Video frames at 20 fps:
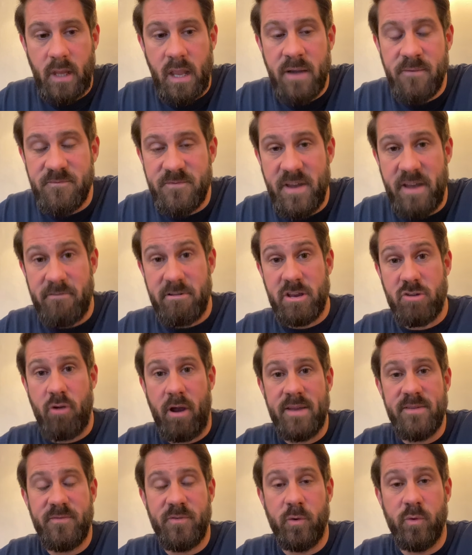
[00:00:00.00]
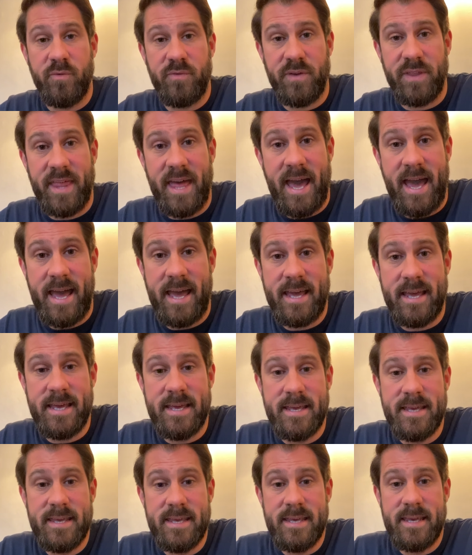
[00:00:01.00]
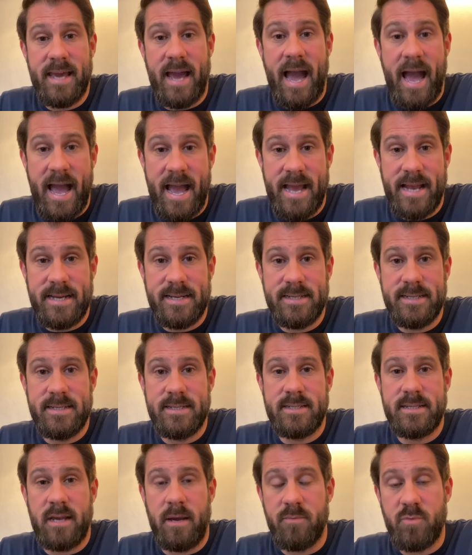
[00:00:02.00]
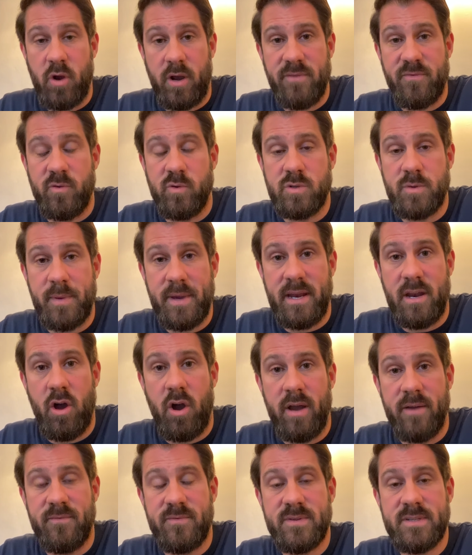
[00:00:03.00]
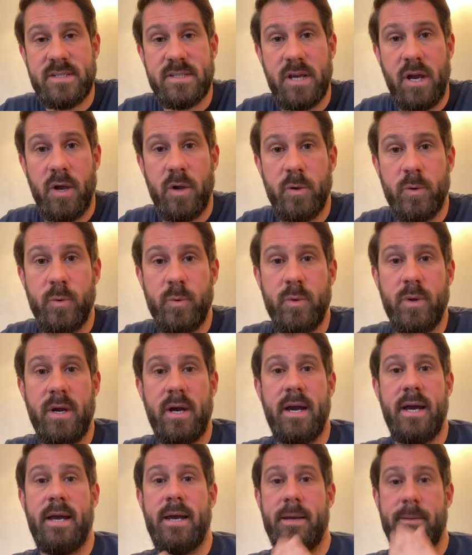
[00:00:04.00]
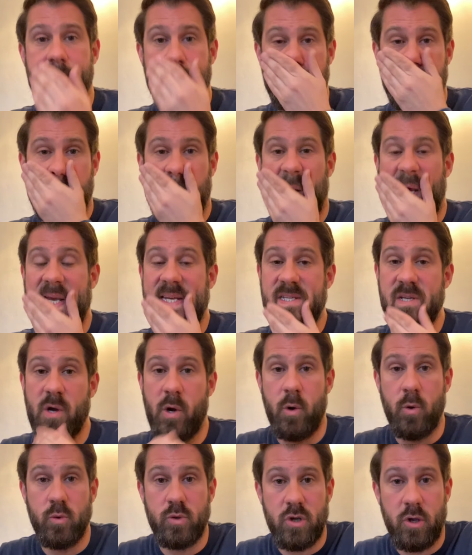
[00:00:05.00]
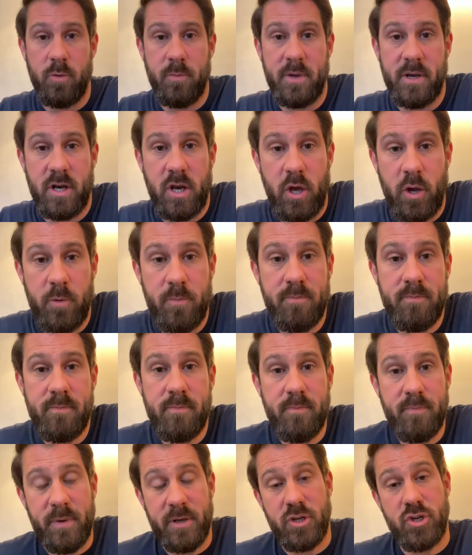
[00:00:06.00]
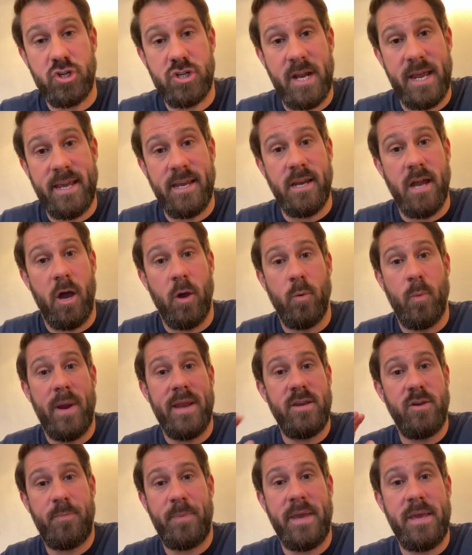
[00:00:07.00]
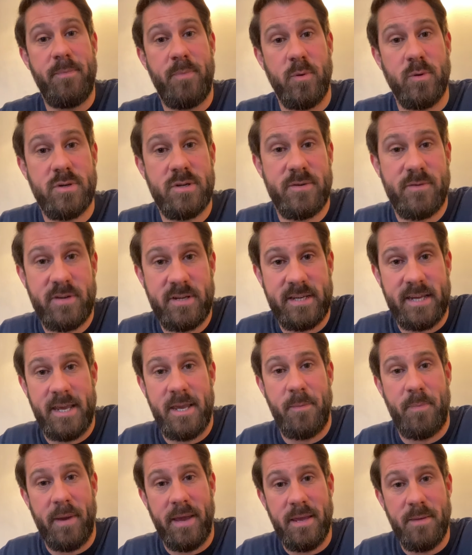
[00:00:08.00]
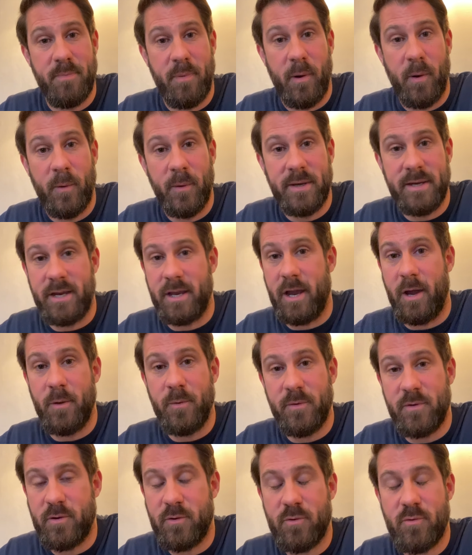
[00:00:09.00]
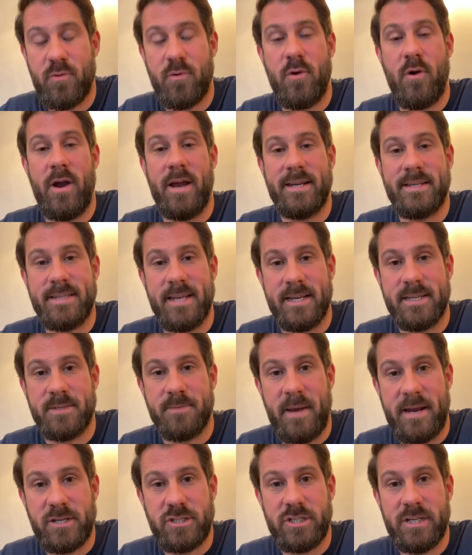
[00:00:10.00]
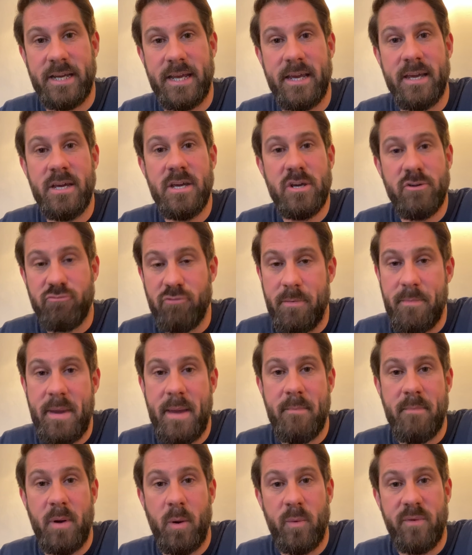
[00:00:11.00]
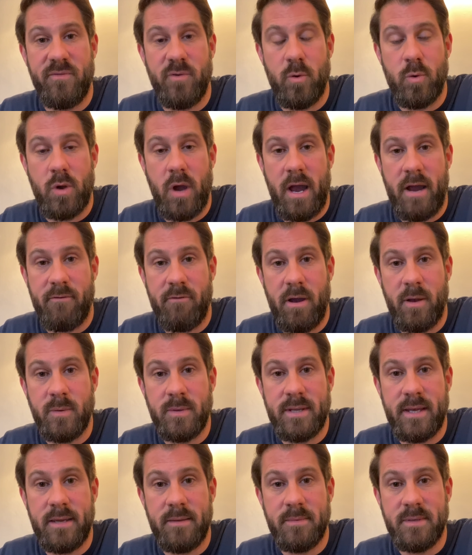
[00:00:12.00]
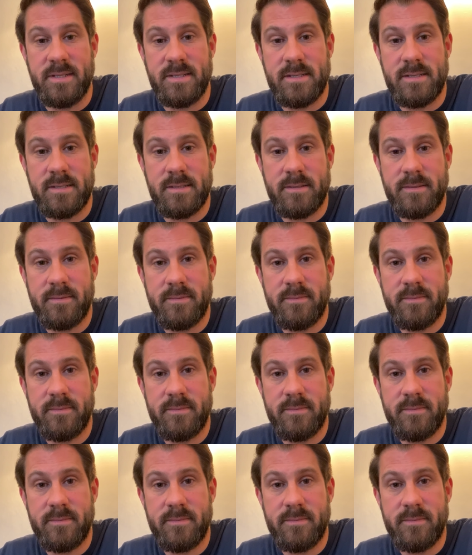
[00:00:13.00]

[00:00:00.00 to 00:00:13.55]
very grateful for that, and I'm grateful to be alive. So it's not all doom and gloom, but just let you know, when you people see people and you go, Christ, they're smashing it, remember we've all got our own demons.